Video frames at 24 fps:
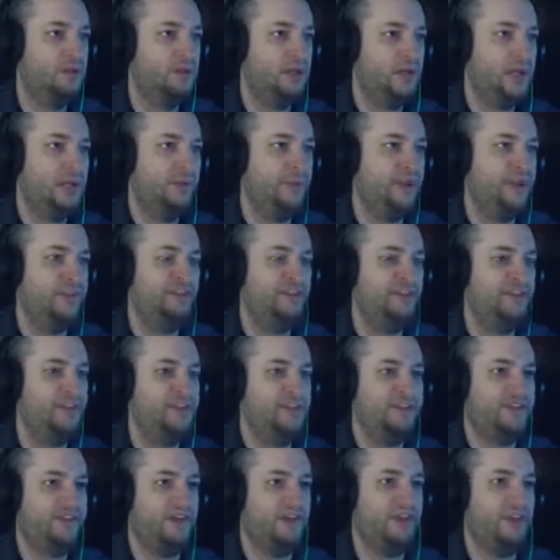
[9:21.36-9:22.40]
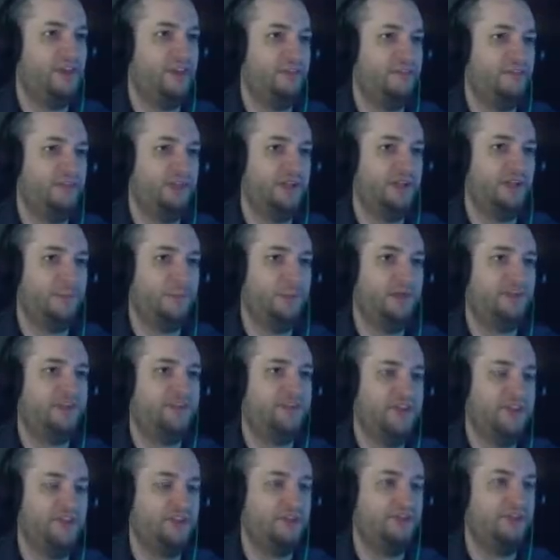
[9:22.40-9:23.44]
I may have said this in another video, but it's,
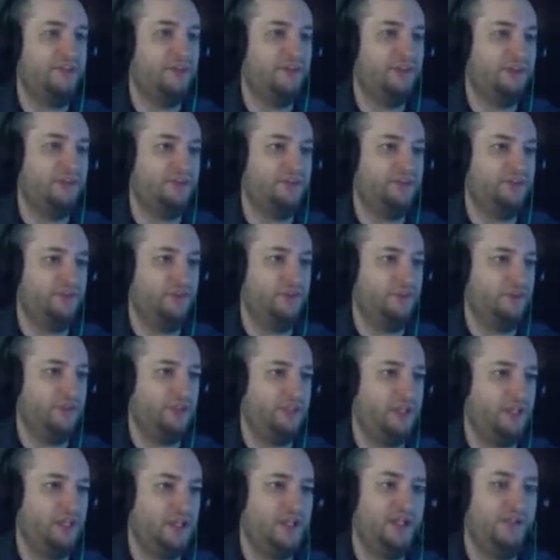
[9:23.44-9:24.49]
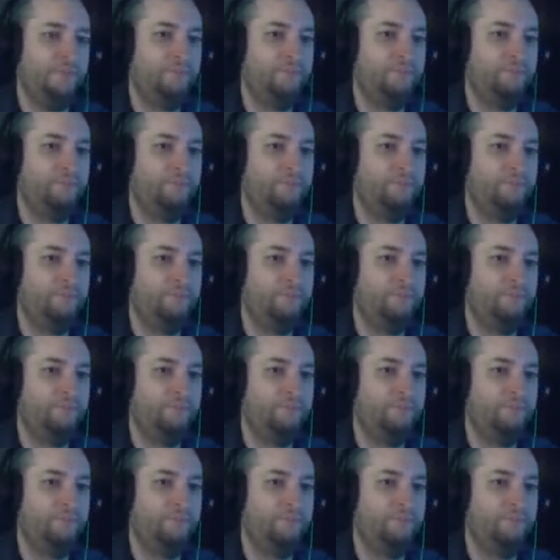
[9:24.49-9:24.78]
it's similar to the uh,